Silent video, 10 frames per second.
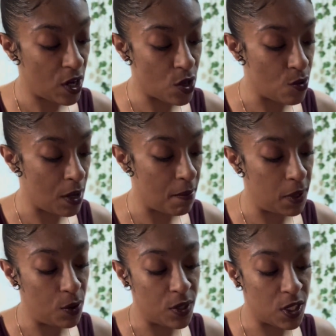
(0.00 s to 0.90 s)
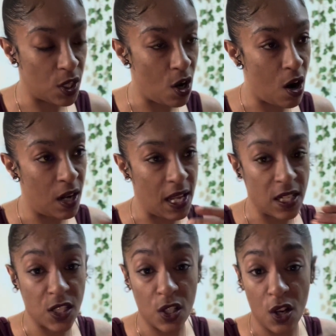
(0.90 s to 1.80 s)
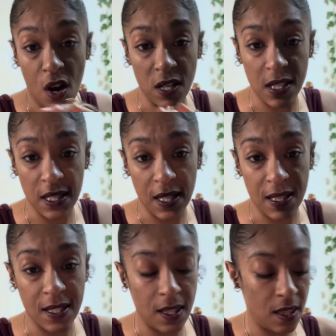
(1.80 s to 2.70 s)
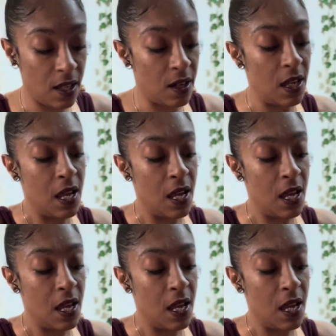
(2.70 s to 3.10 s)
You can blow a cigar, light a cigar, just let it sit there.